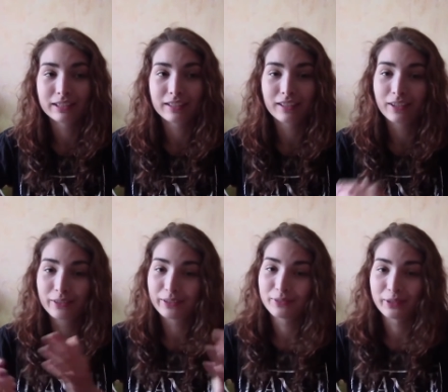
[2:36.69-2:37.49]
like
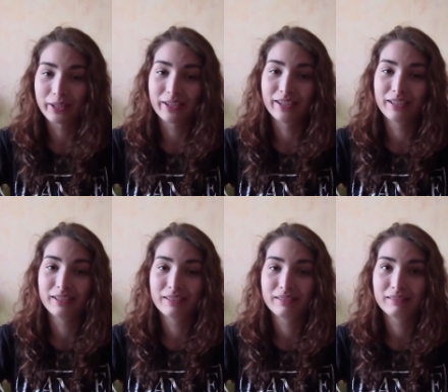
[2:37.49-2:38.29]

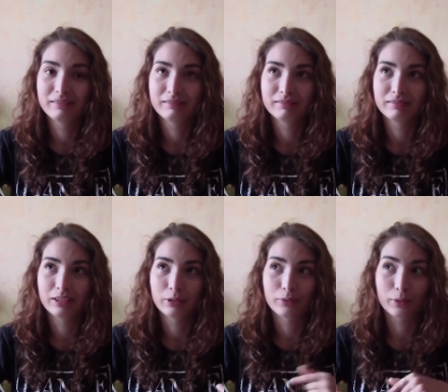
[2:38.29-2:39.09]

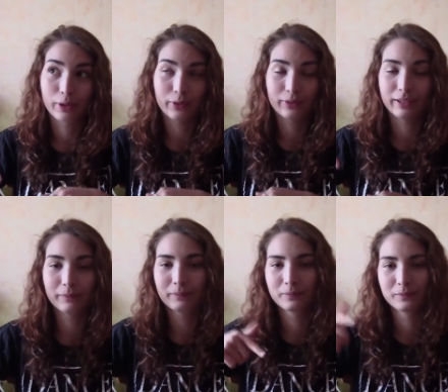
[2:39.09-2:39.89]

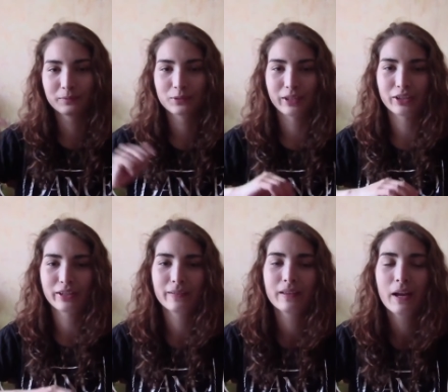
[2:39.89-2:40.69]
143, scratch
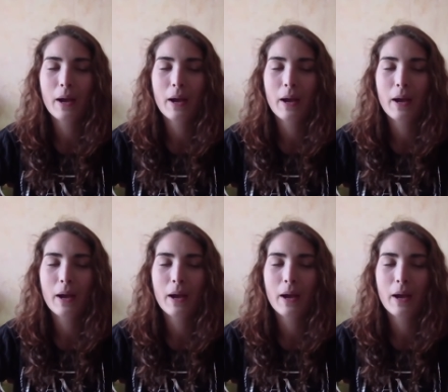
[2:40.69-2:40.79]
that,